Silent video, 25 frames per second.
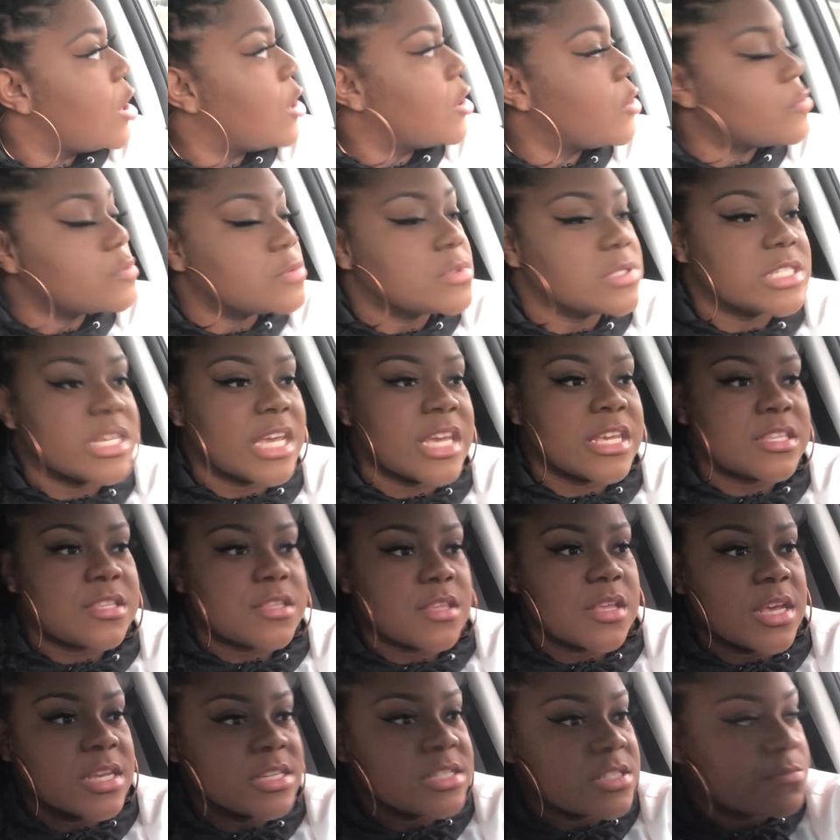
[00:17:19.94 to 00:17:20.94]
oh,
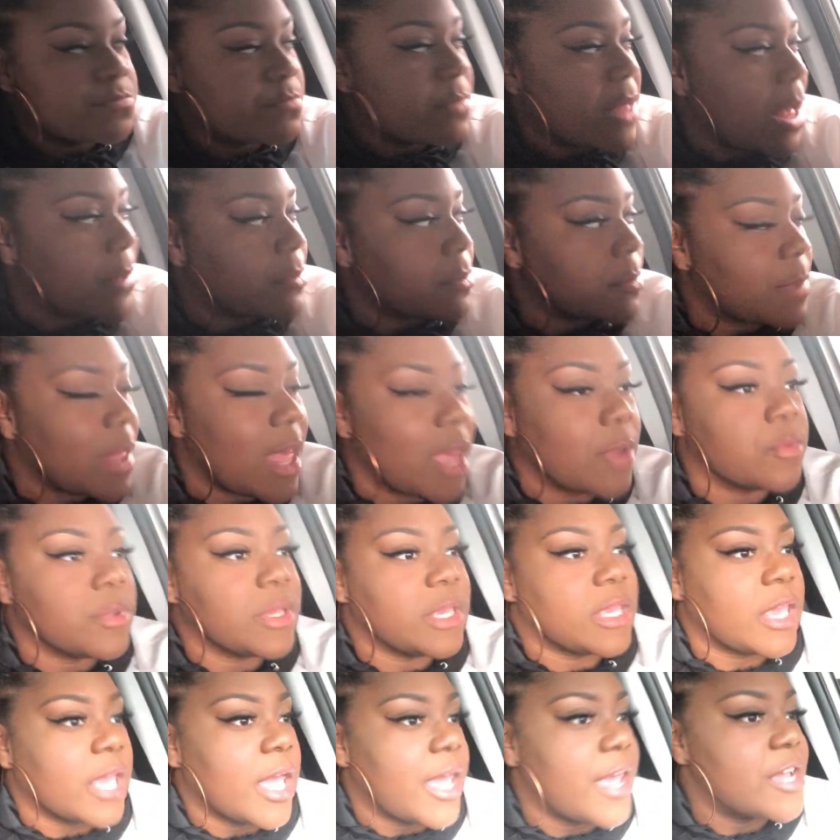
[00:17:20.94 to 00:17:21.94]
it's blah blah blah
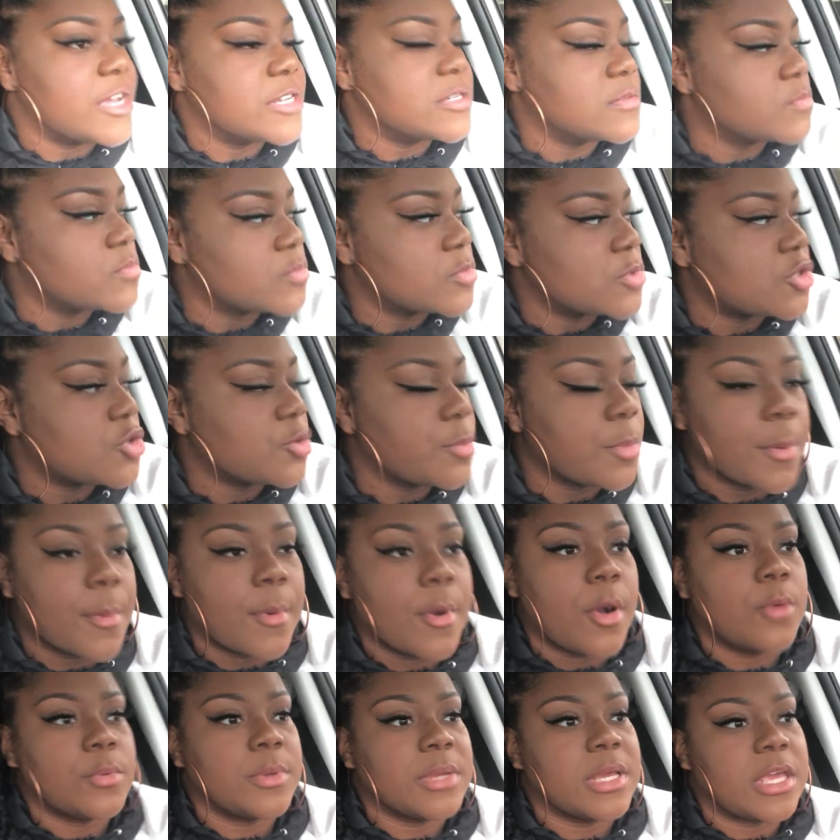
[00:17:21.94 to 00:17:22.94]
weekend, Super
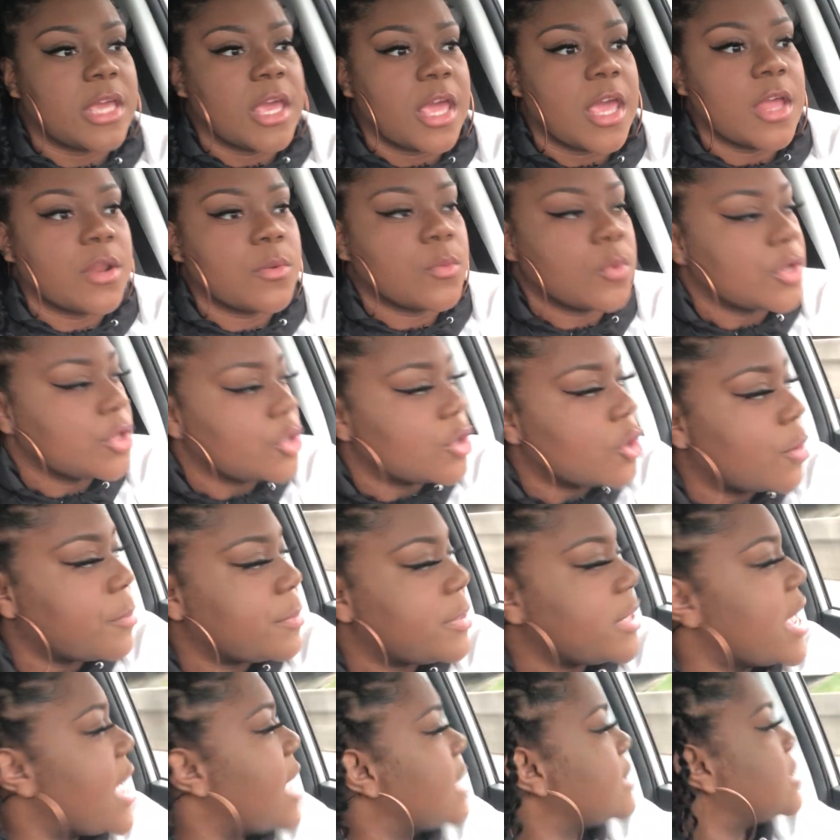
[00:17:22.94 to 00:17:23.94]
Bowl weekend, where you
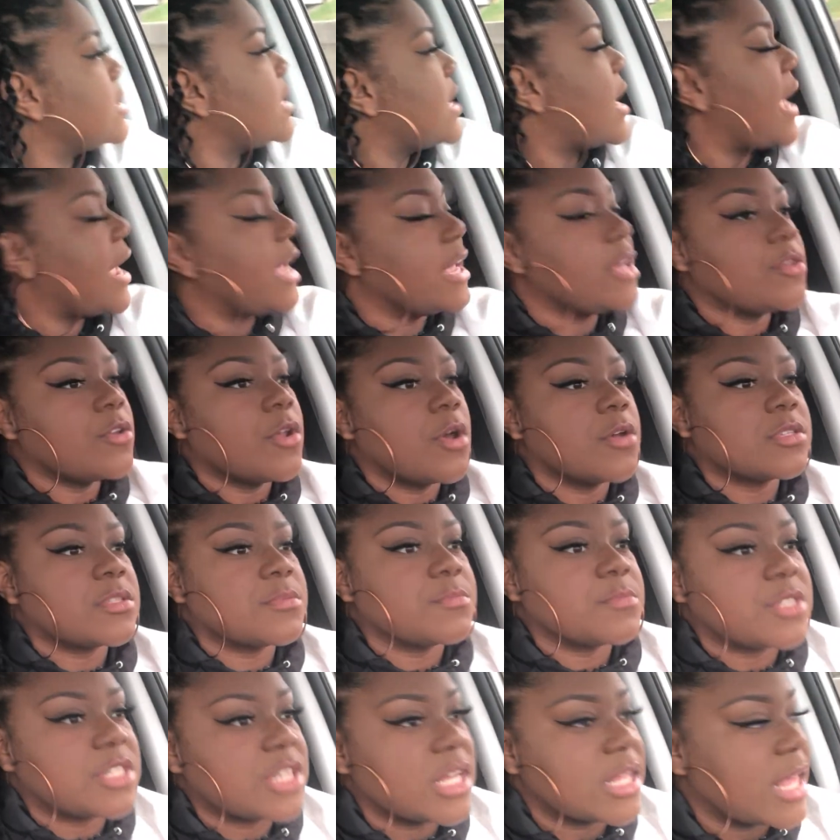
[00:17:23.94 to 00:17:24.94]
gonna be at tonight, you know,
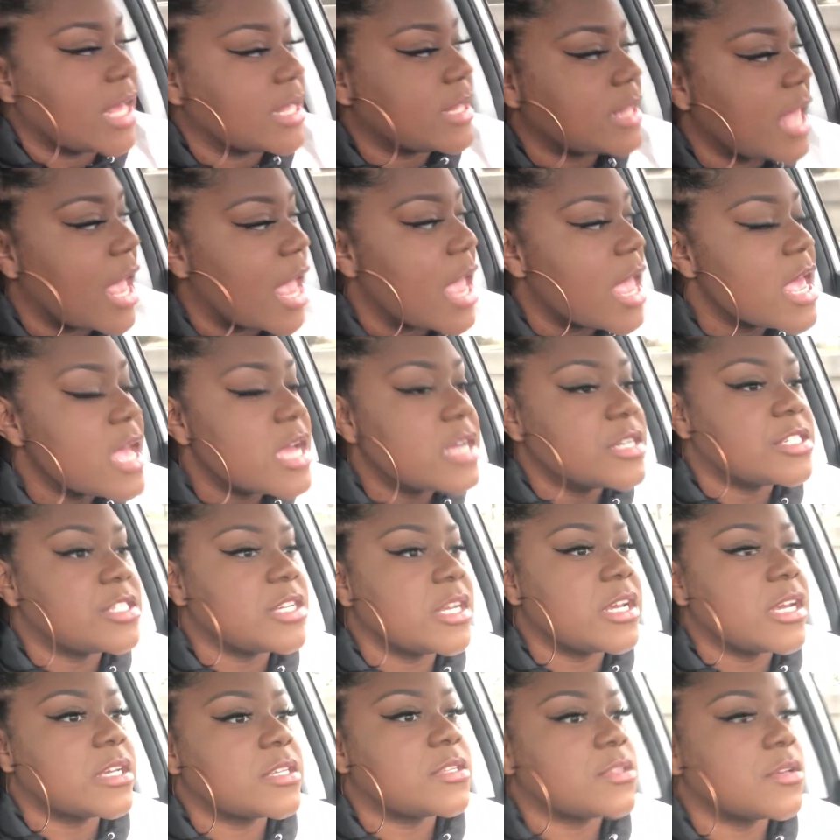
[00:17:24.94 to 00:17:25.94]
some shit like that.
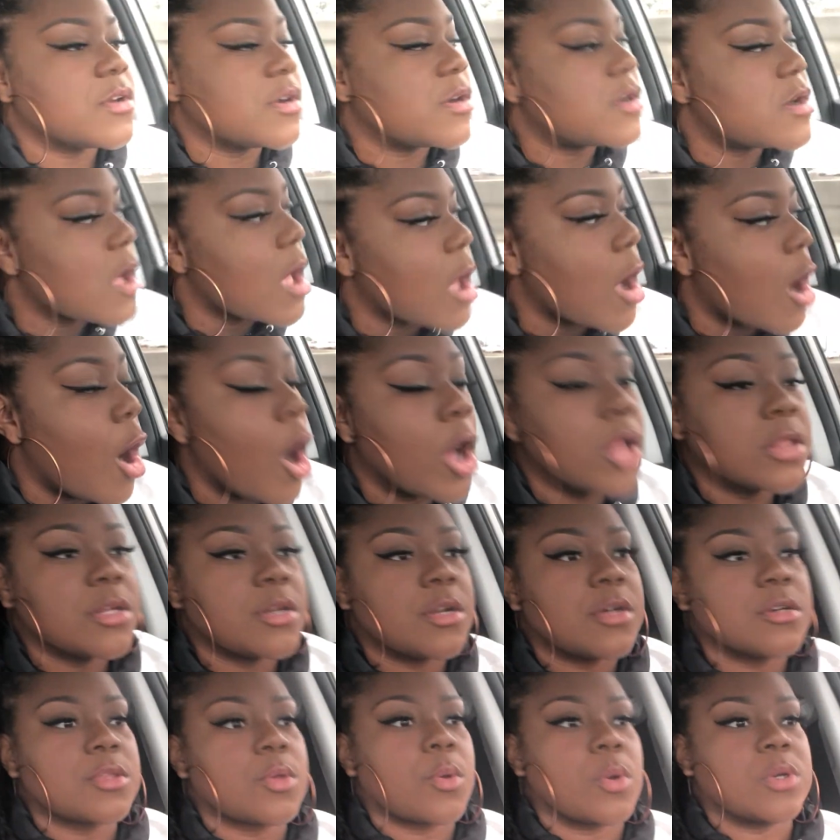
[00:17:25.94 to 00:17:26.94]
She answered all
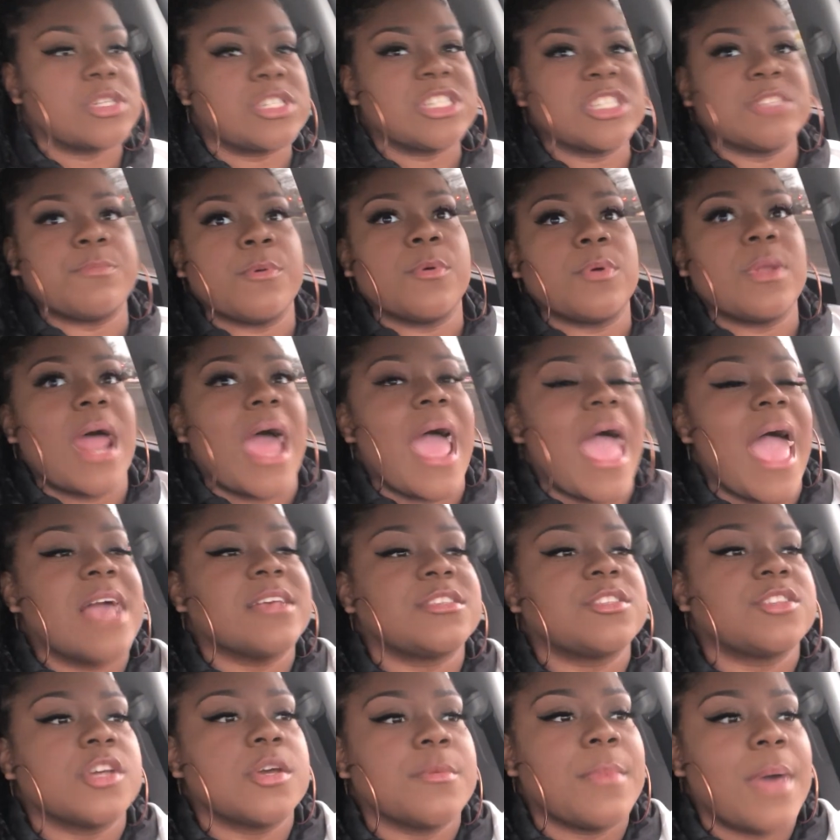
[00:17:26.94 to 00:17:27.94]
of those questions, but when I
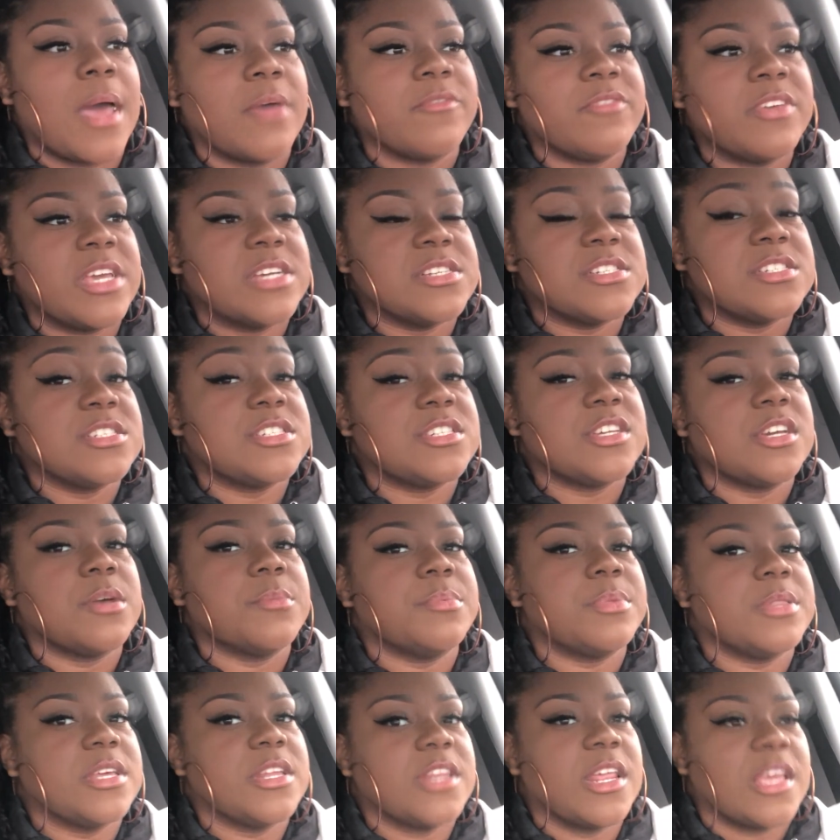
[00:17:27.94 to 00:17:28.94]
asked her about VSG, she
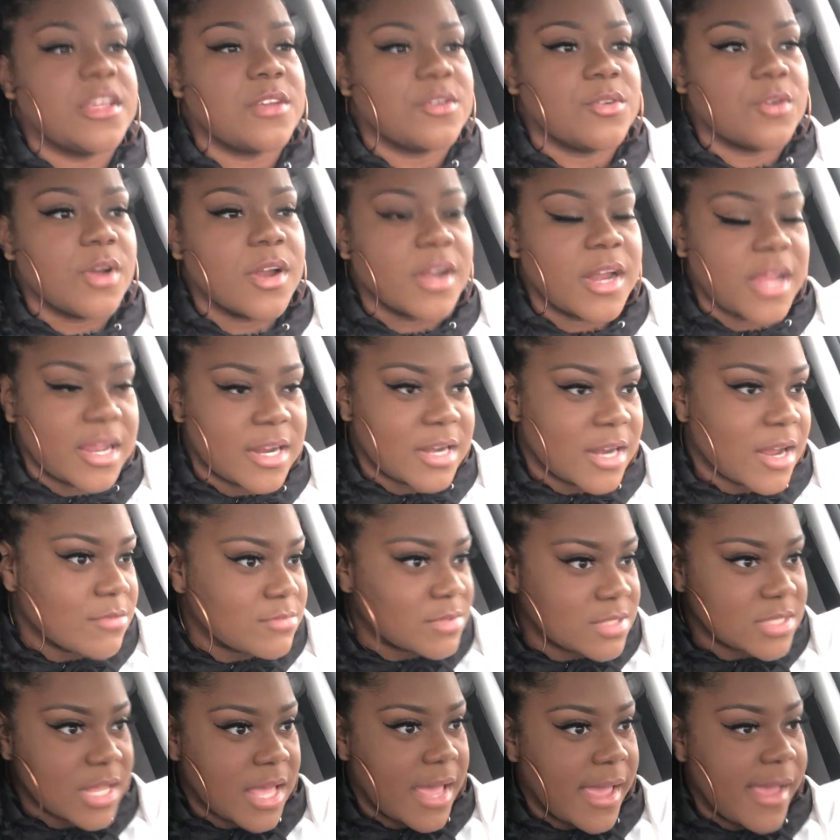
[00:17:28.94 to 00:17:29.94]
completely ignored it. And I
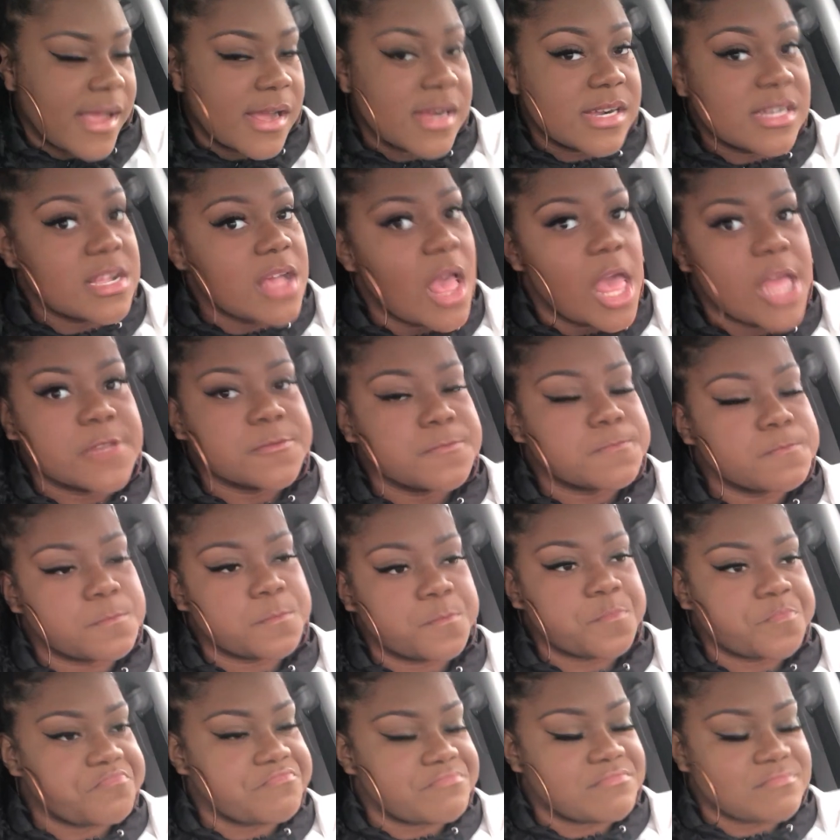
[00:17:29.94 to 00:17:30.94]
was like,
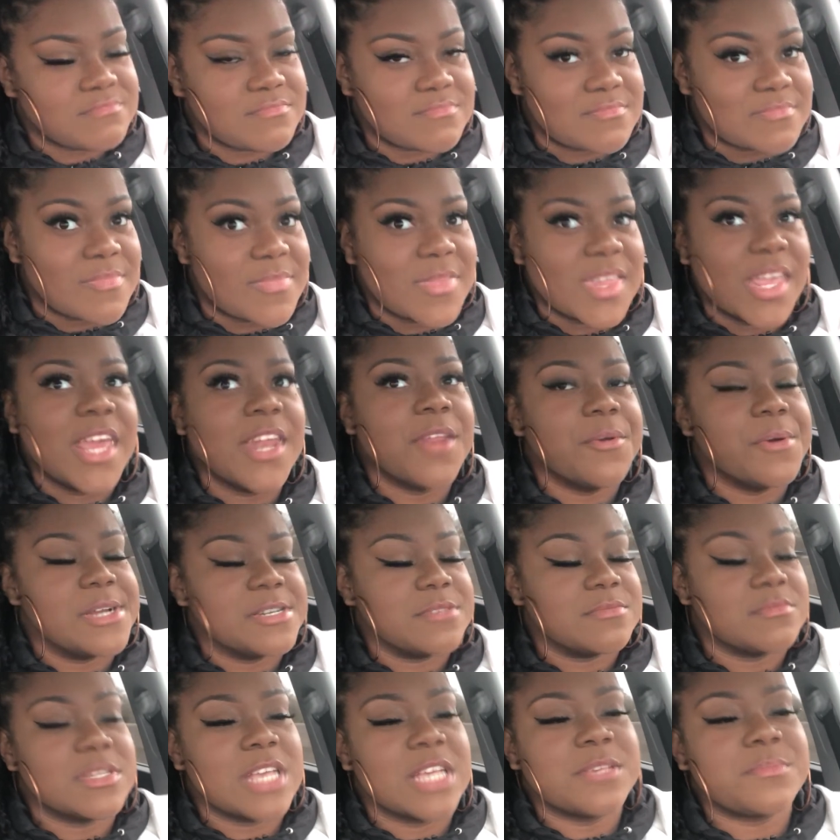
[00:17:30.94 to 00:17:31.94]

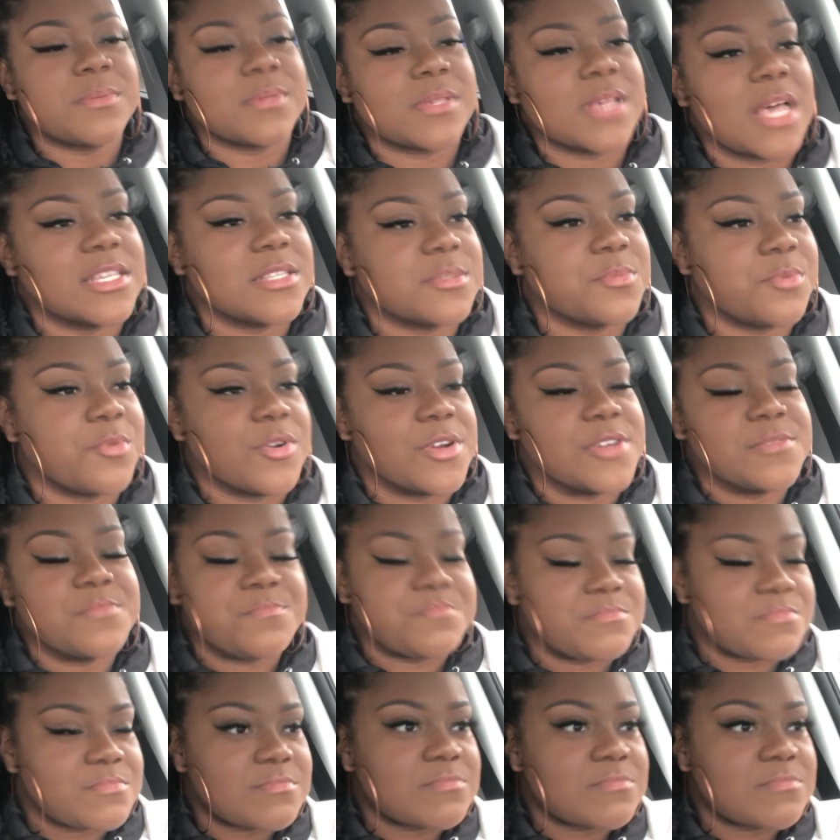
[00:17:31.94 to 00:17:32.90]
anyway, that's besides the point.